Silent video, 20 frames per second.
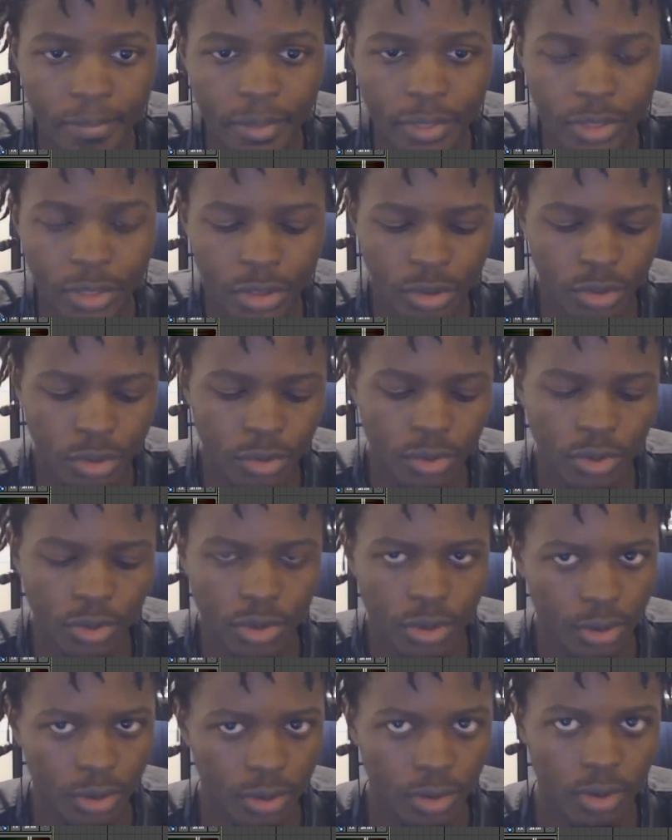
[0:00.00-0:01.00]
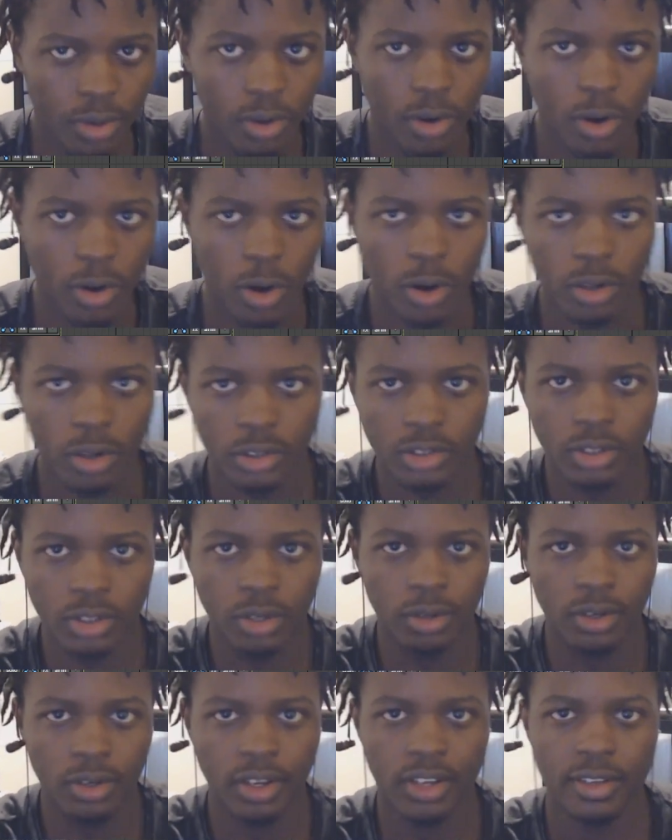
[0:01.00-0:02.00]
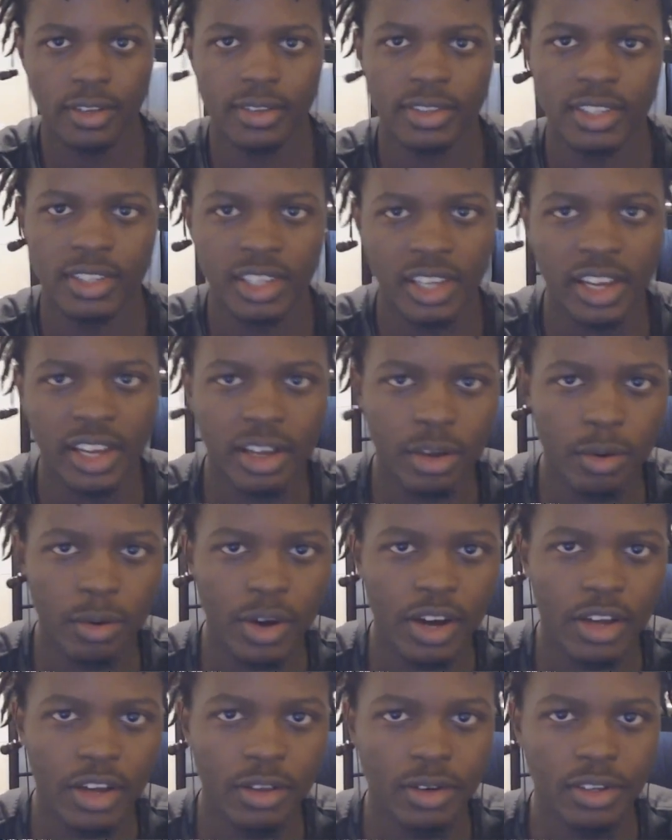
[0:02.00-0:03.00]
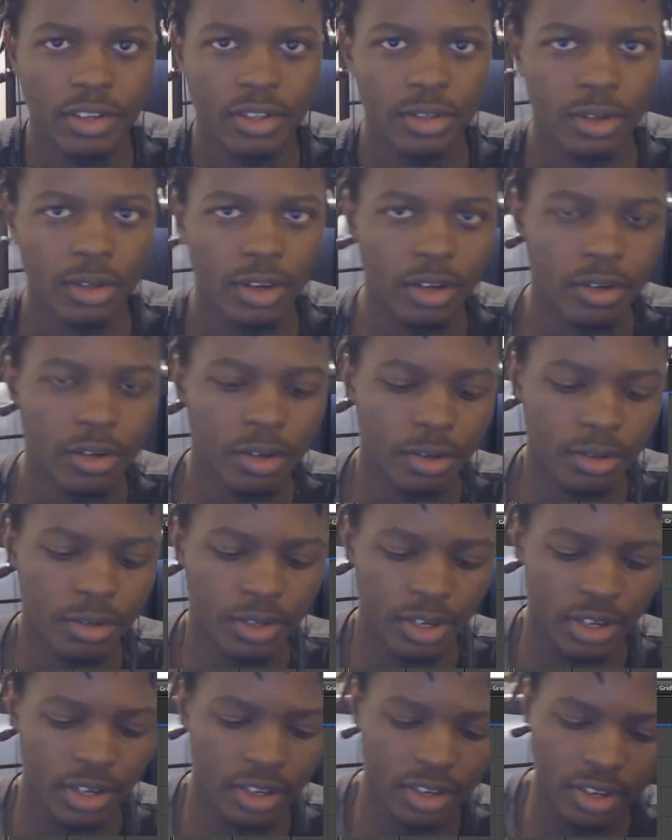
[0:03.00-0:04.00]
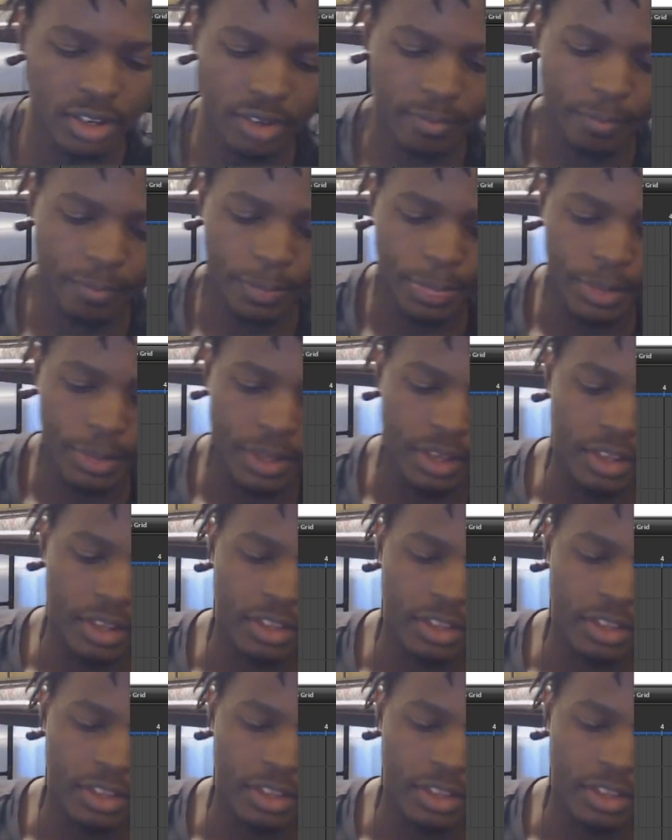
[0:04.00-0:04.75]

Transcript: do your whole song like DIY, you need to know how to use like the